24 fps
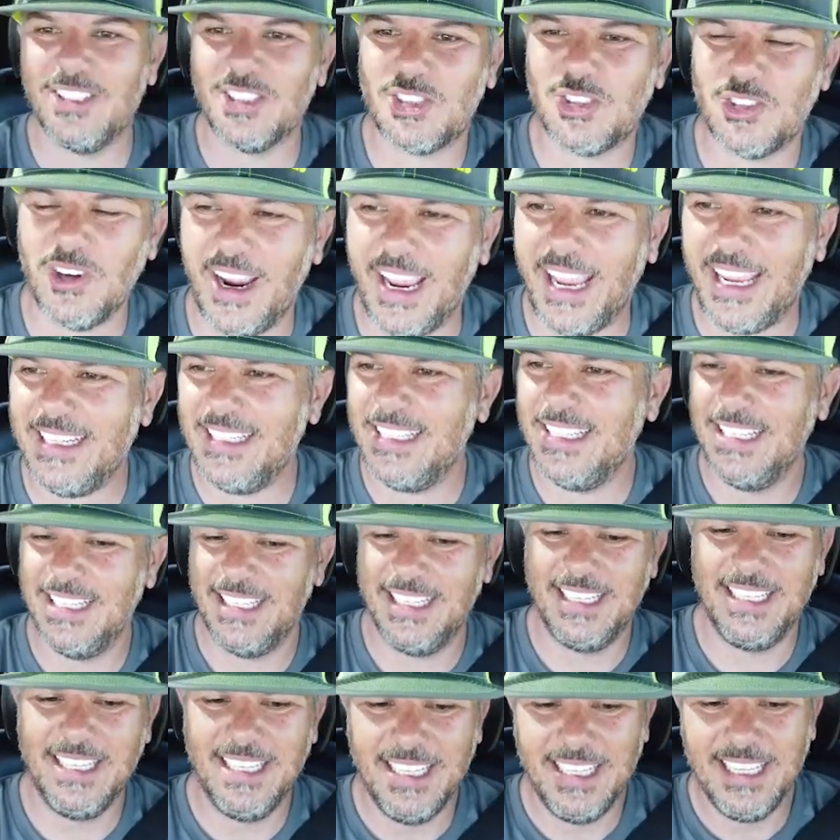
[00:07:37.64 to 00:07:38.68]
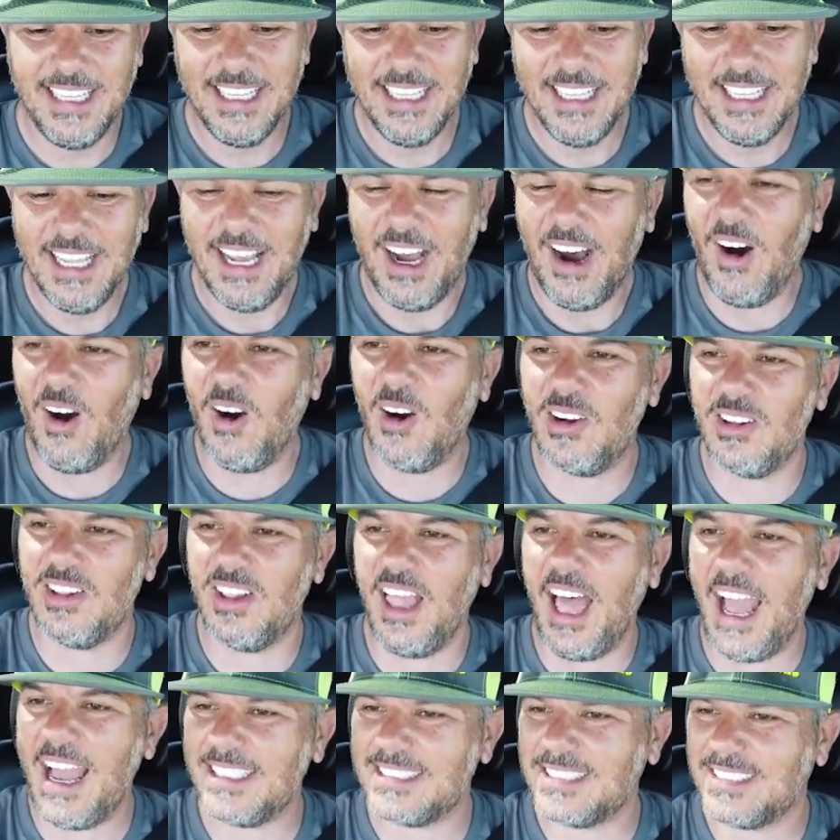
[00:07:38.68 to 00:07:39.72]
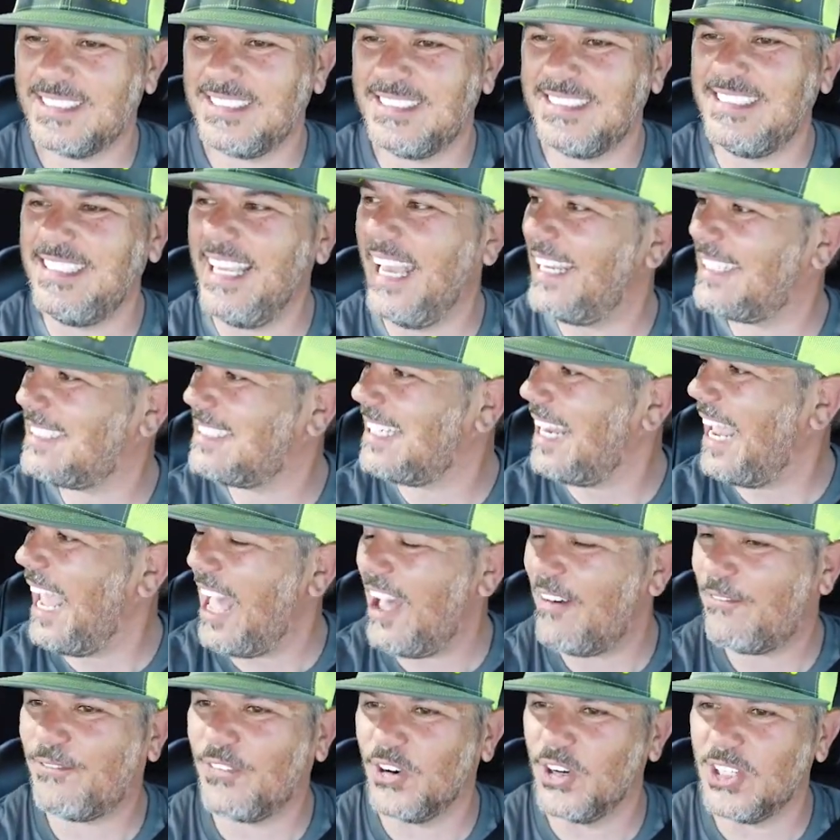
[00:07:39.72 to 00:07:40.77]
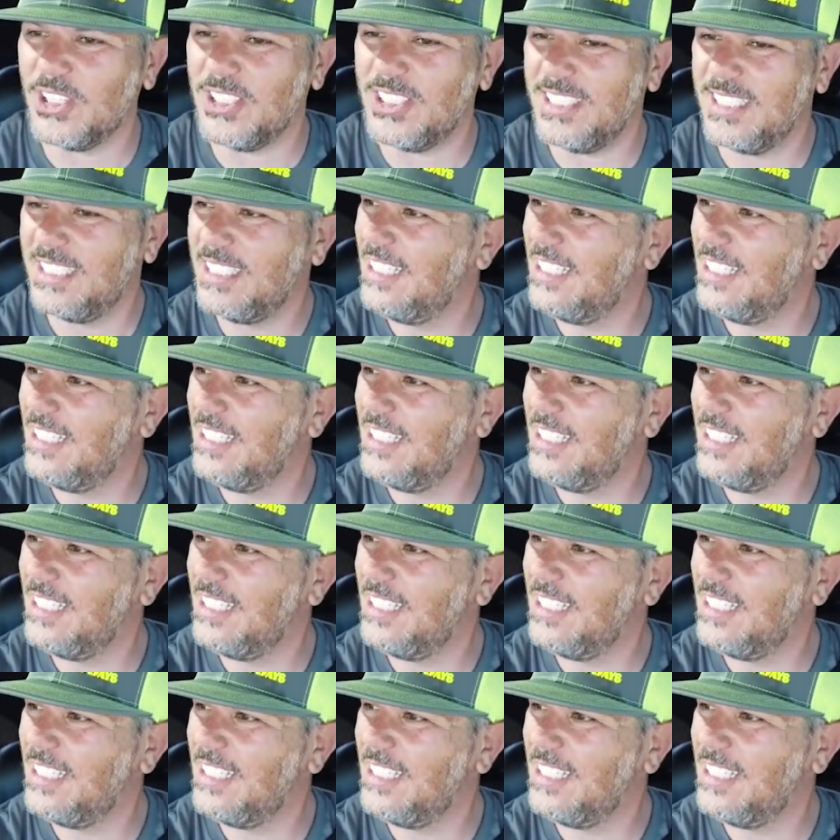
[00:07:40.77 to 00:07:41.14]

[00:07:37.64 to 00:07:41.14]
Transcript: the straight, our last ditch effort